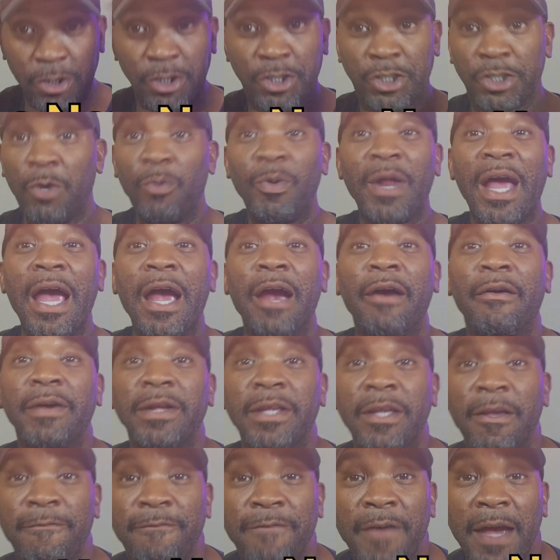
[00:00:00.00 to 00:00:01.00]
shoot hair
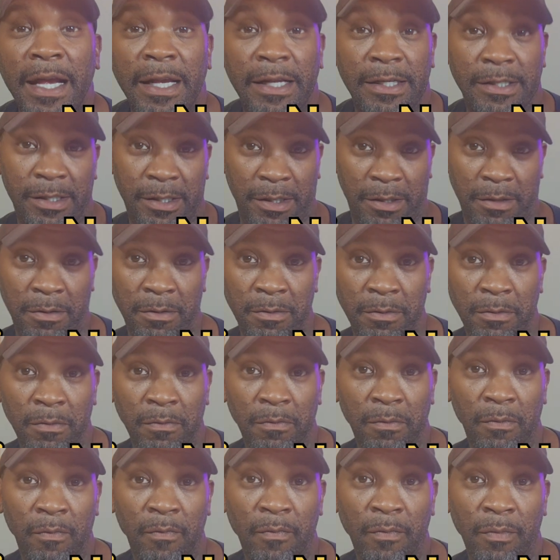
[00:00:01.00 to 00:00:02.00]
in your face.
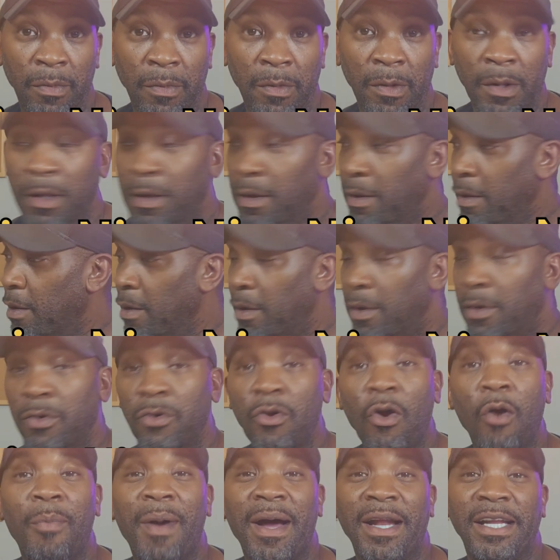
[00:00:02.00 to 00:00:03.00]

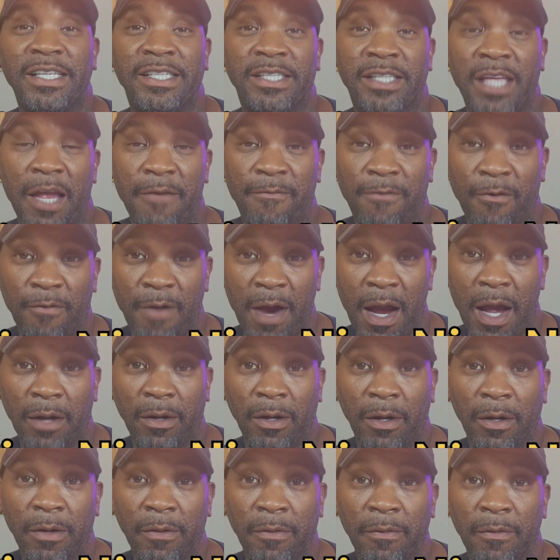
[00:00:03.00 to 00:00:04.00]
Nobody's safe
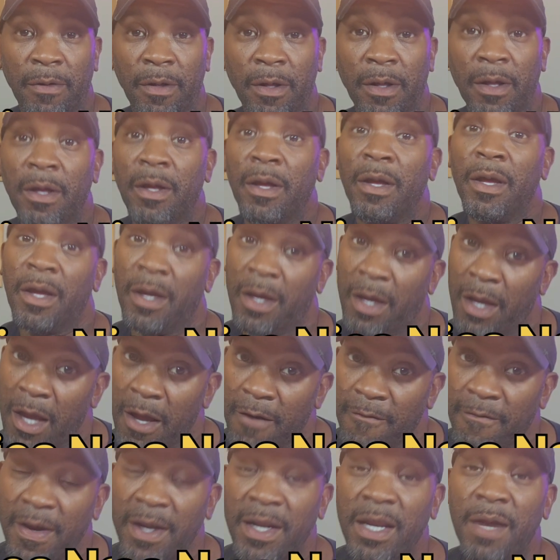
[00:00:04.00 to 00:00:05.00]
around her.
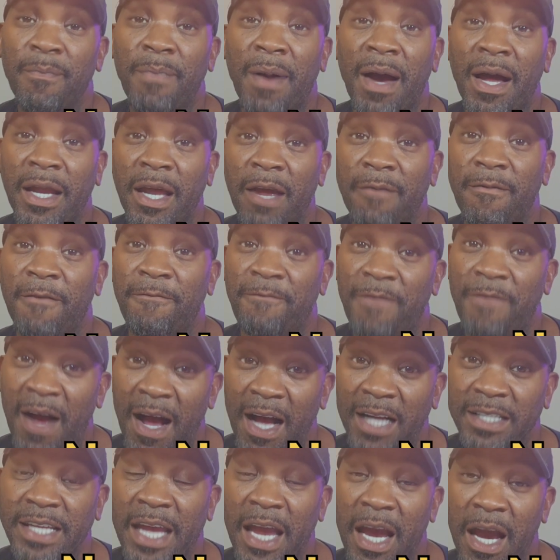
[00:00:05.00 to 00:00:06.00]
If anybody ever
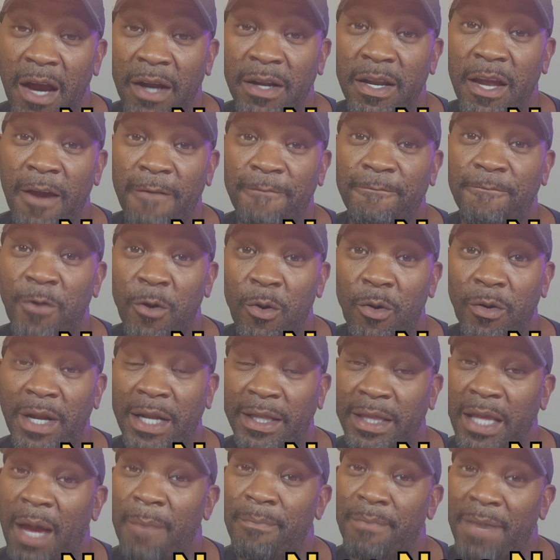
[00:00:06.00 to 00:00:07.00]
finds hair in that food
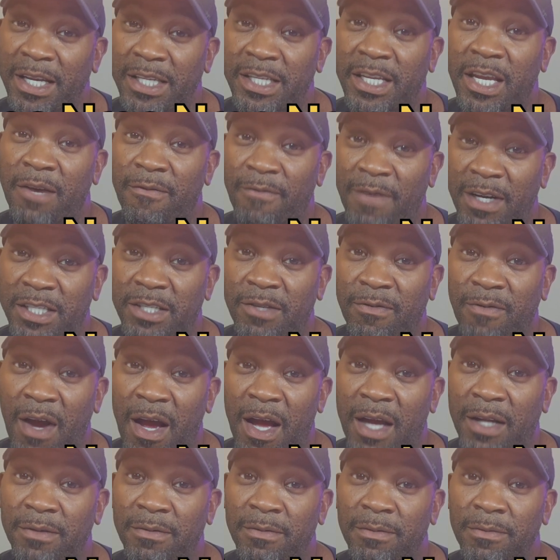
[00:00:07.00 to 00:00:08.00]
at that Mexican
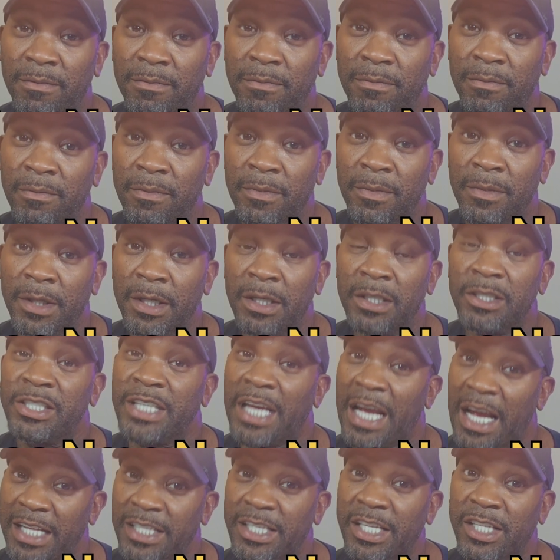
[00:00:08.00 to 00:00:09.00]
restaurant,
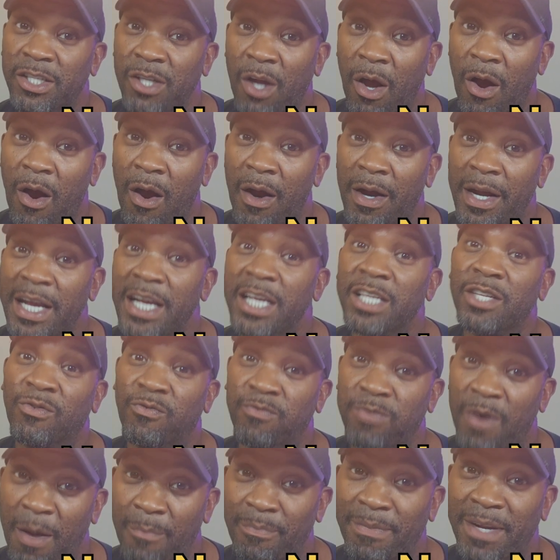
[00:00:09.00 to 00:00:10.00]
chances are it's
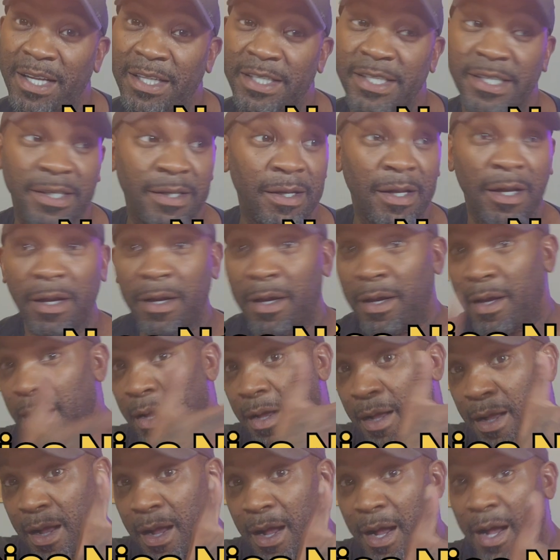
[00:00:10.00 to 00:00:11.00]
remnants
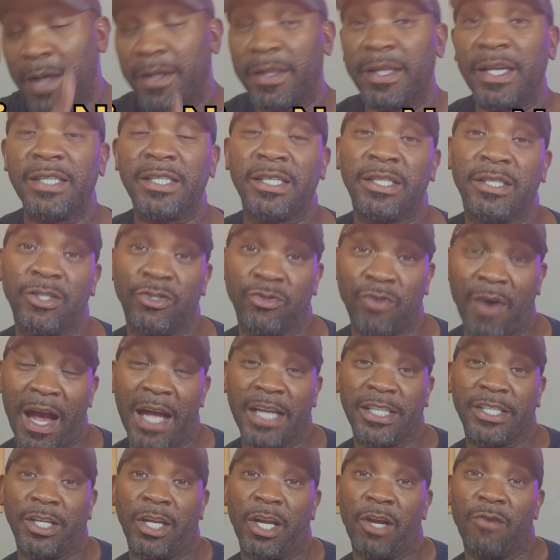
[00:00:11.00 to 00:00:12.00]
of this
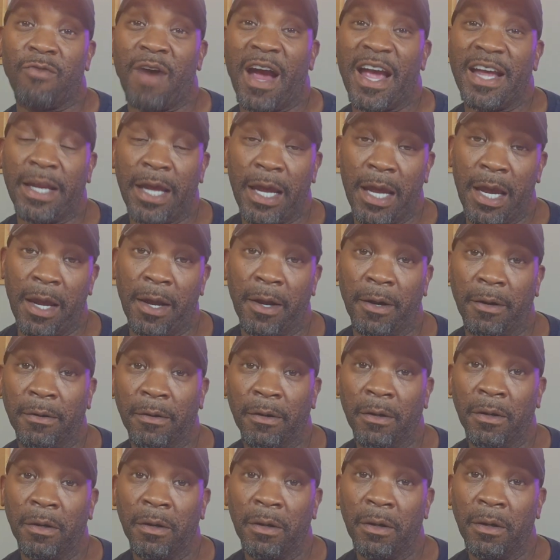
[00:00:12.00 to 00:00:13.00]
tragedy right
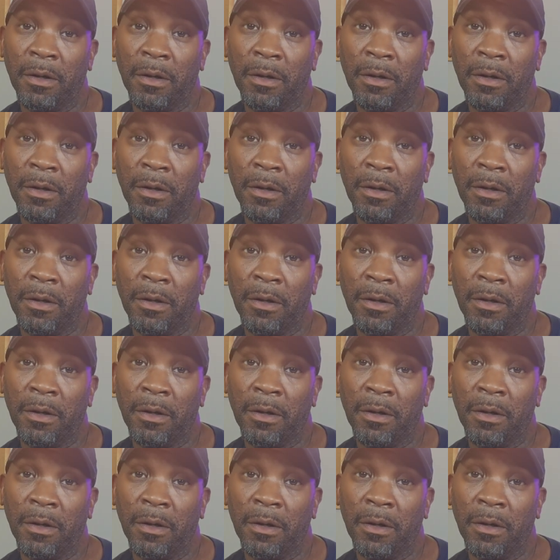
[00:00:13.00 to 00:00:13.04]
here.